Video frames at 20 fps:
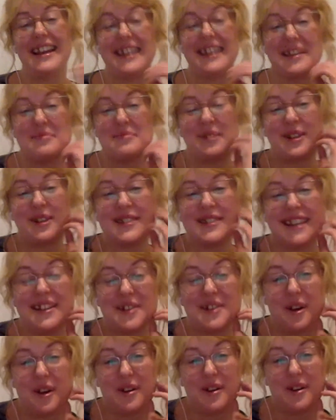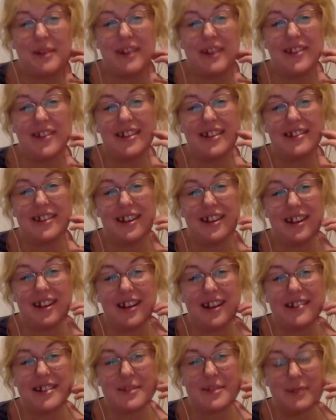it because I talk about this a
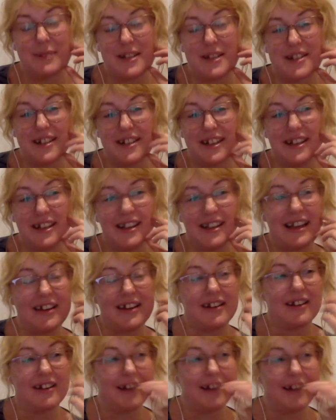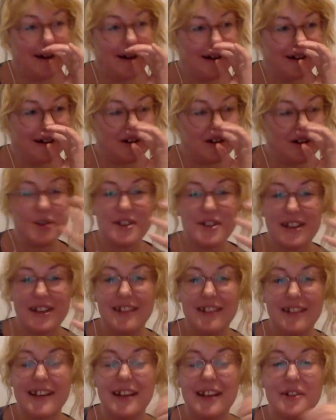lot, especially in
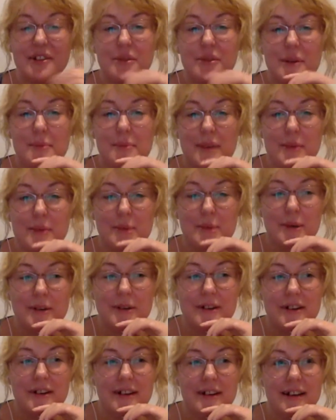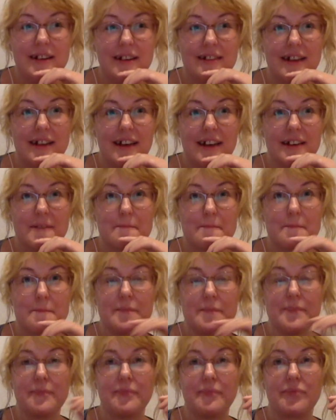coachings that I do with people, is that
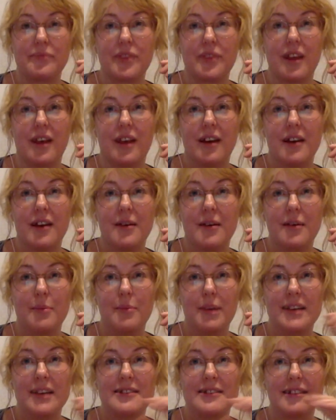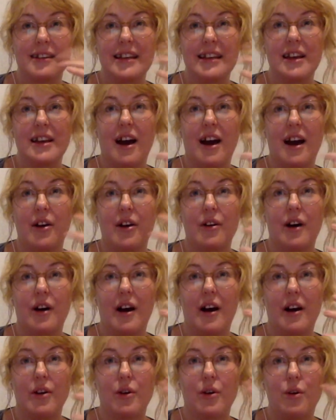basically
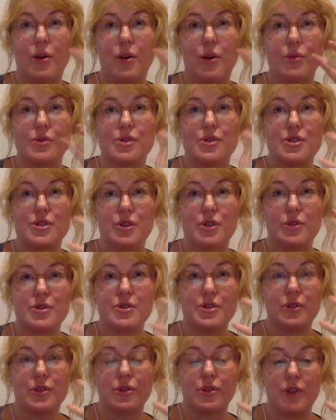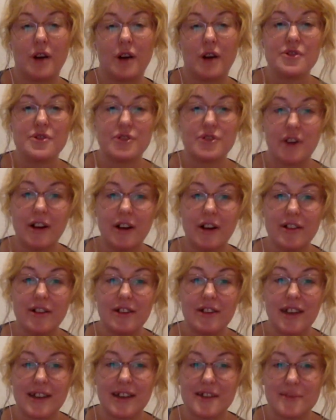our whole social construct
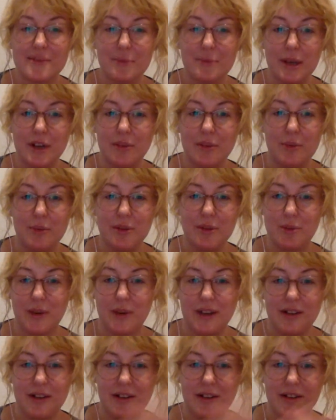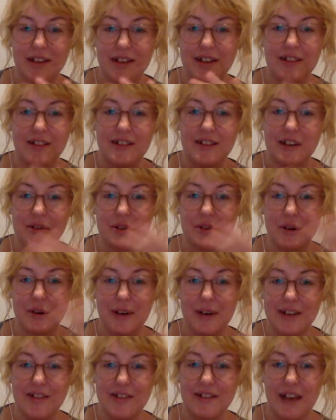gets built between, say, 0
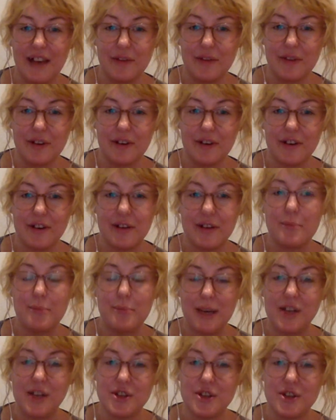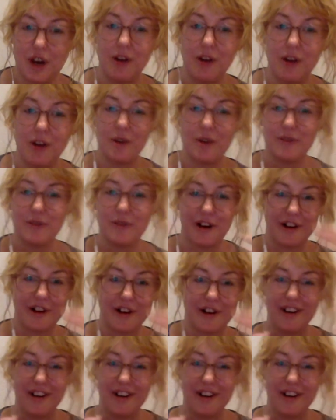and 7. The big chunk of our